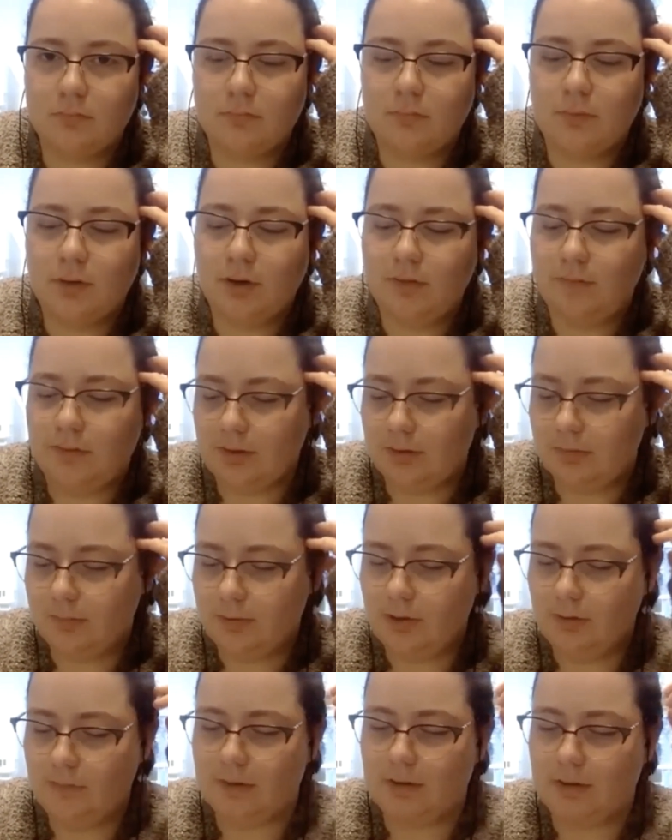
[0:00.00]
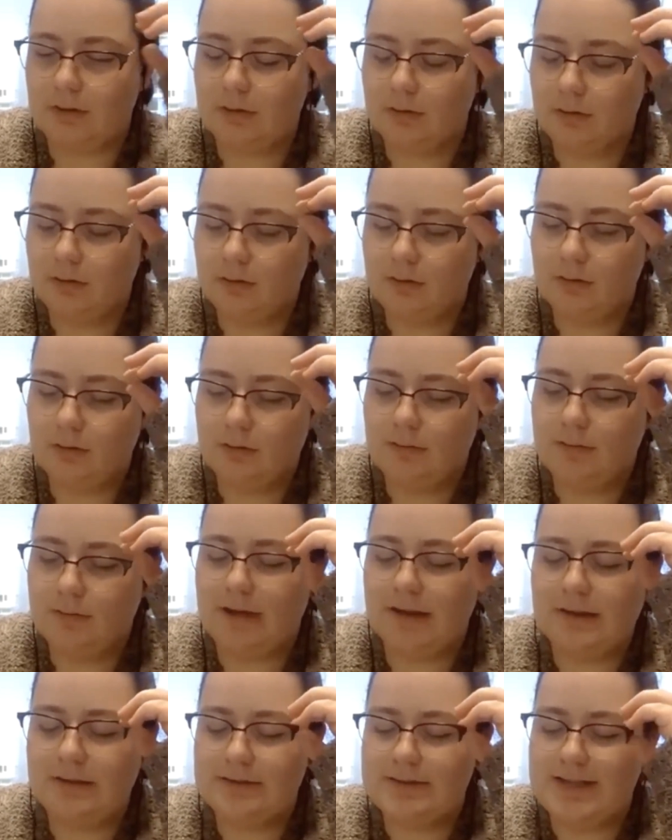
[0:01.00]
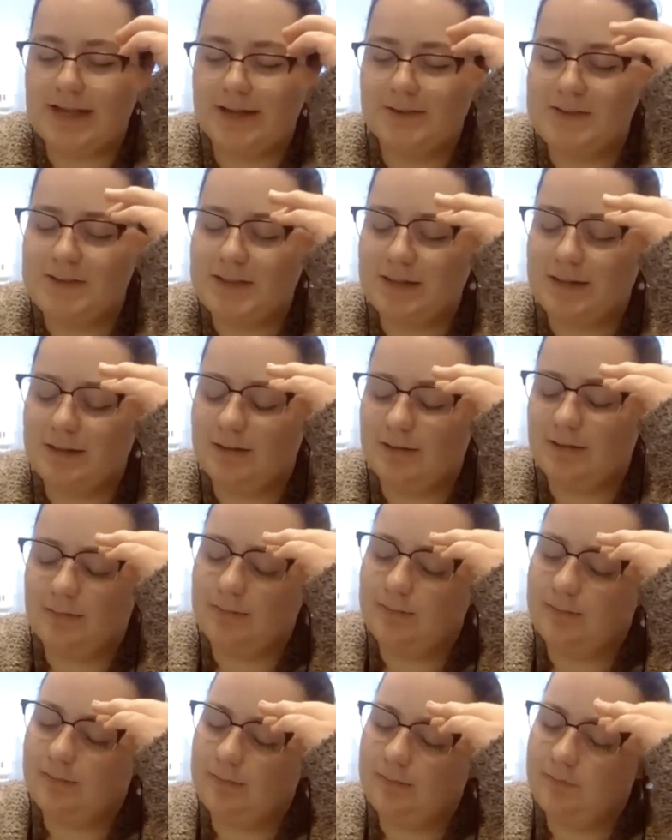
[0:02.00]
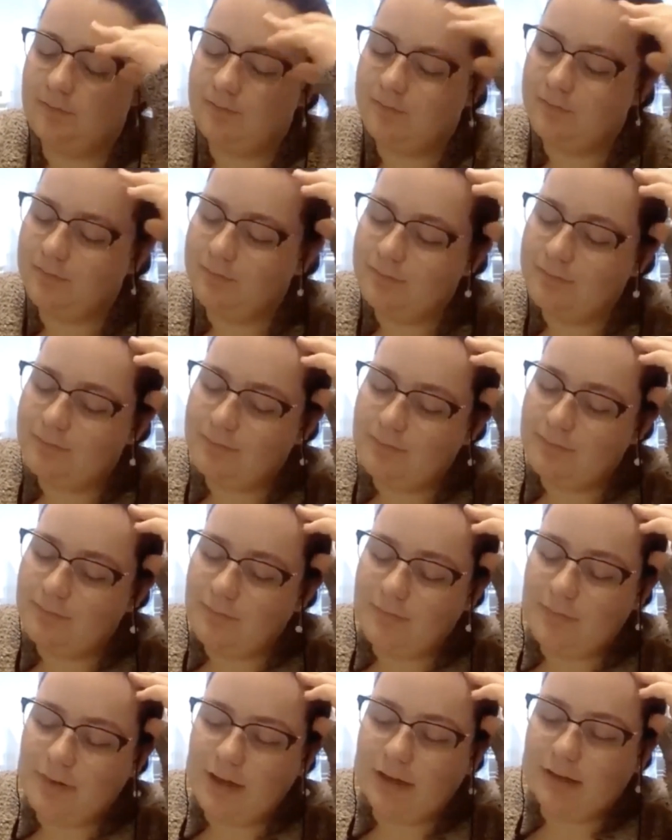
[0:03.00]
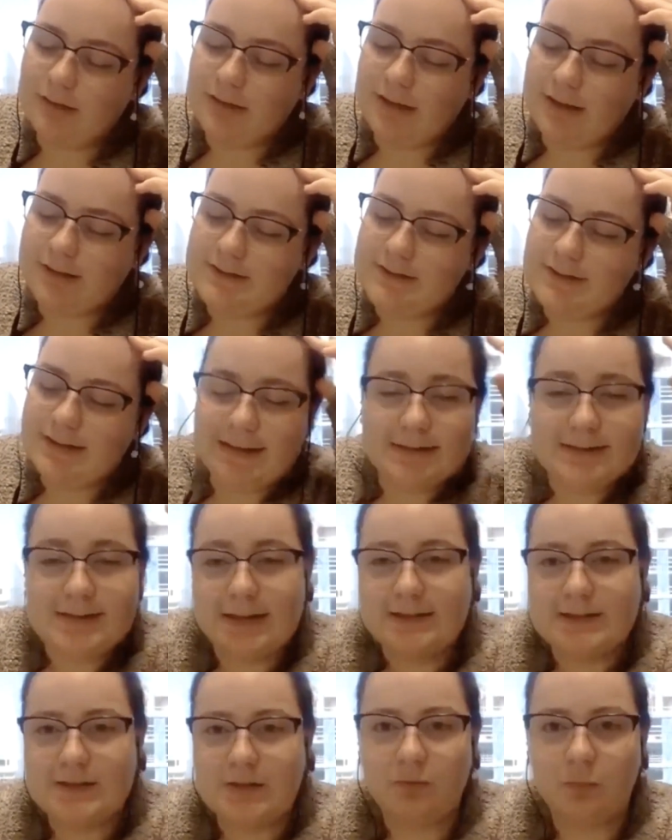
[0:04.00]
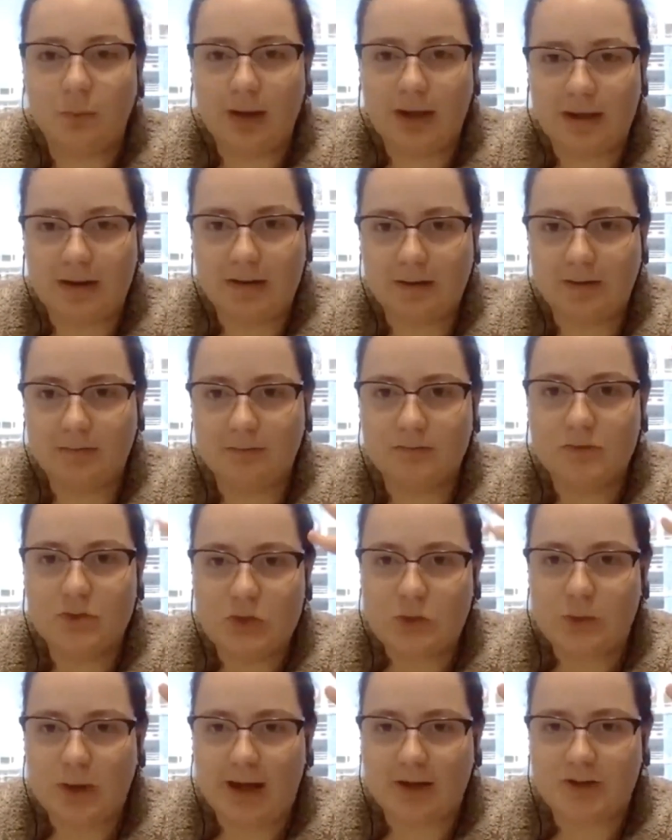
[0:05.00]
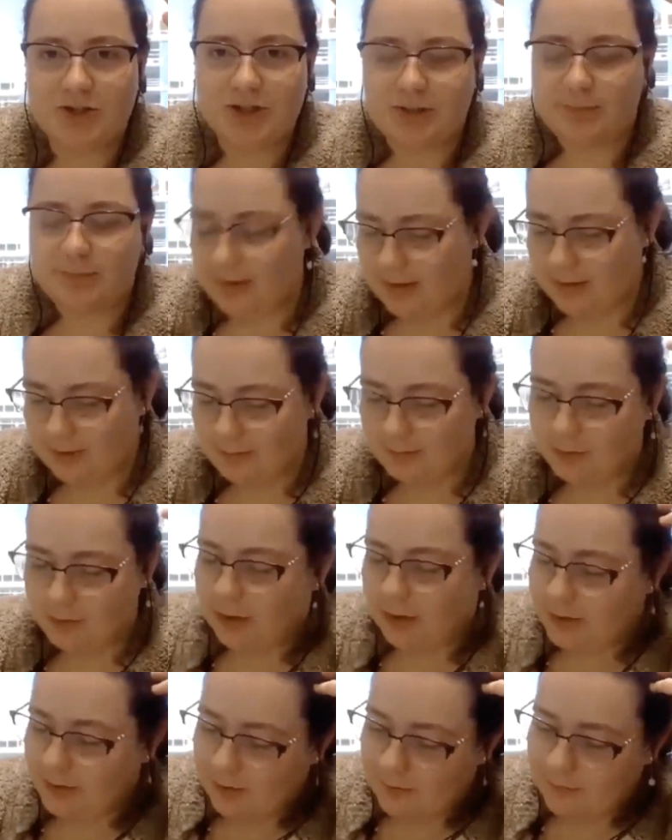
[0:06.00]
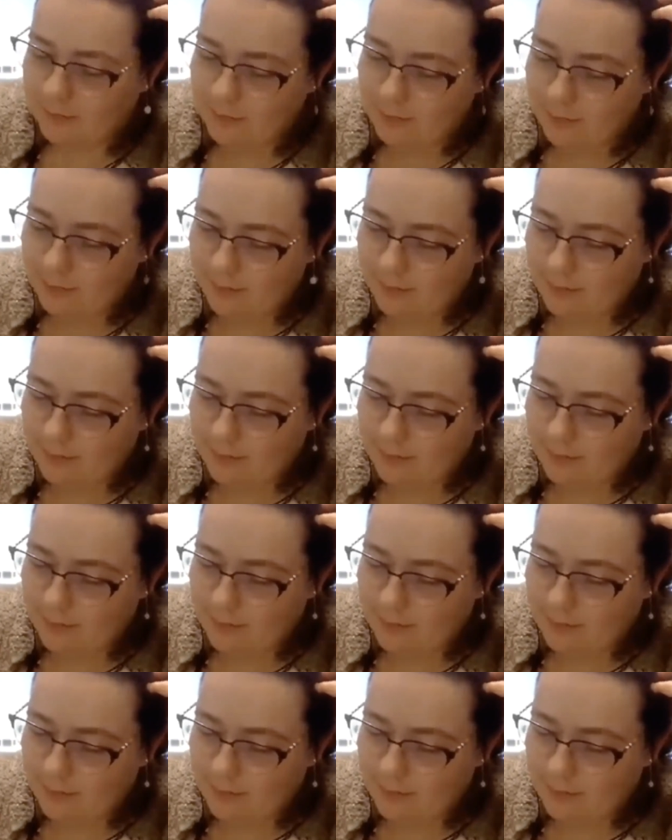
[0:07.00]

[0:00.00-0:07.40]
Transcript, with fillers: Perfect, perfect. That sounds like a less intensive way to actually be productive.